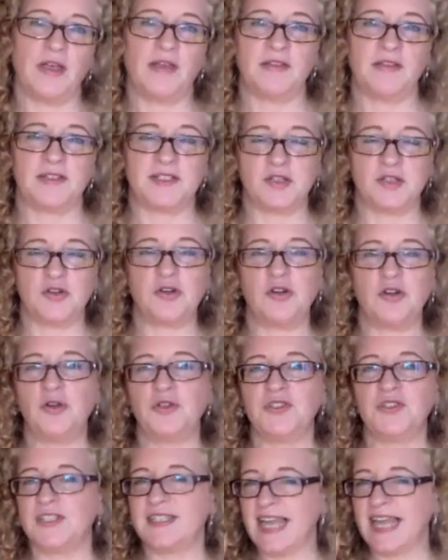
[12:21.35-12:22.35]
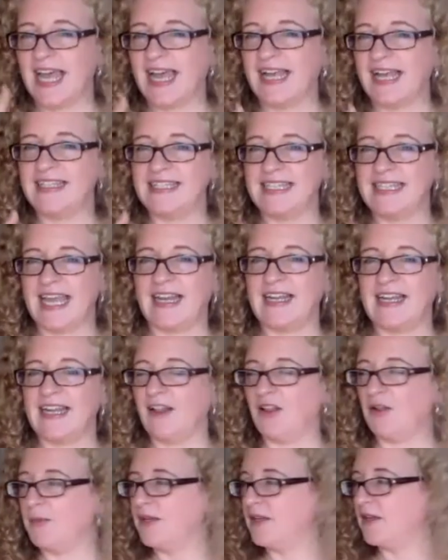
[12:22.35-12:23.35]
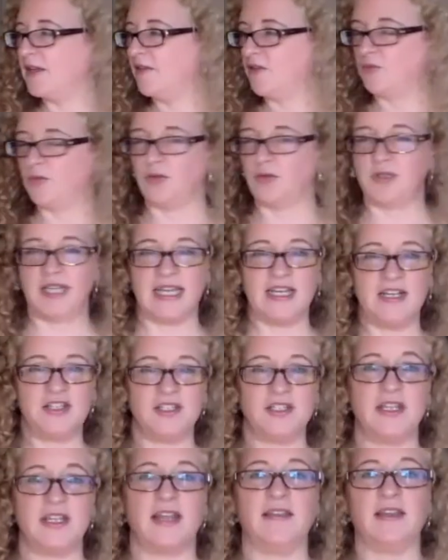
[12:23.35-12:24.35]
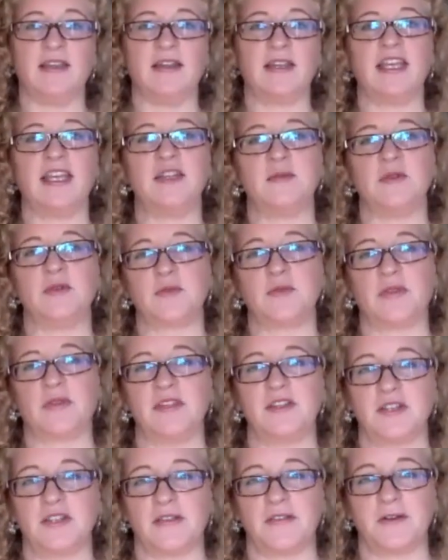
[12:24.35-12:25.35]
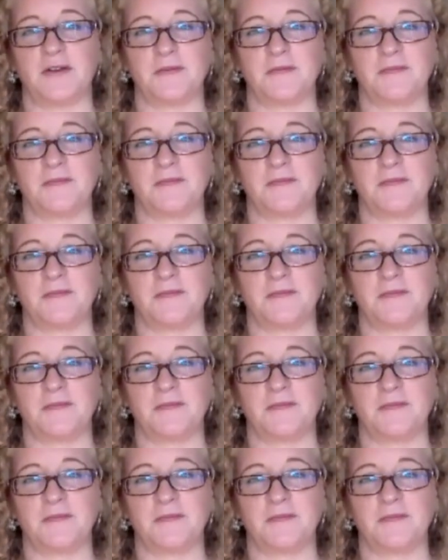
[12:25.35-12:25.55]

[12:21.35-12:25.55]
The circle just adds the added element of the rotation and the engagement with each other.